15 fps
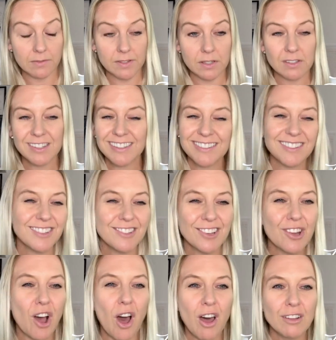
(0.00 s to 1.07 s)
So you
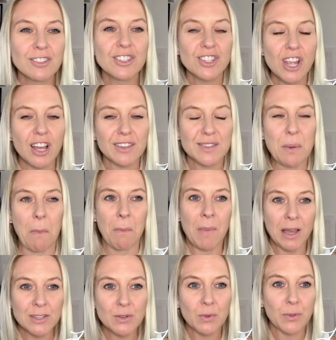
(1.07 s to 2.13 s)
can't just
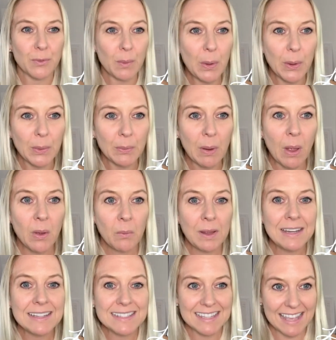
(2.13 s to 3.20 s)
muddle through when
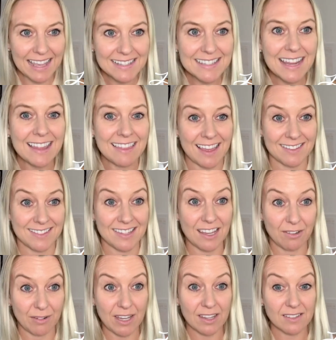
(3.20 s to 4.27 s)
it's getting that
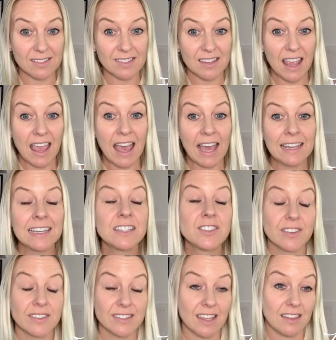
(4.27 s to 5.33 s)
serious. And it
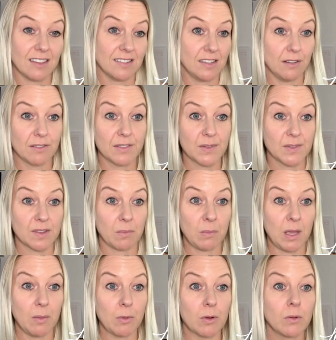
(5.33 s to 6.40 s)
does get that serious for some
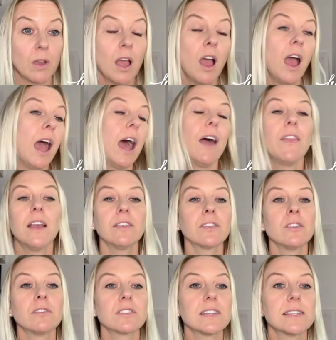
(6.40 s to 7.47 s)
people. And that's
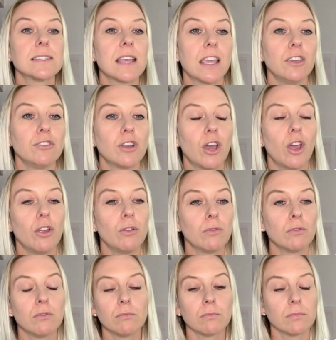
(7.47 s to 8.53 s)
not to say, you
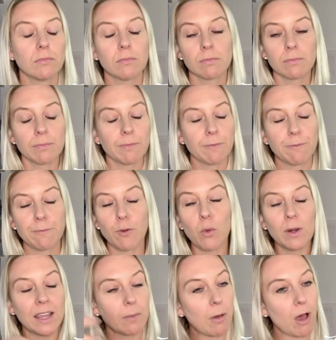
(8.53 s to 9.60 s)
know,
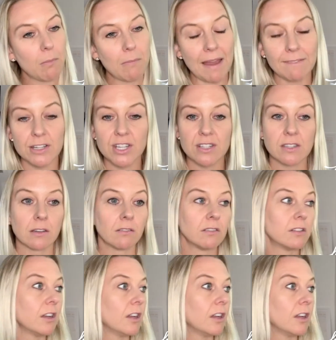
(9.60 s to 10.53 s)
falling apart marriages and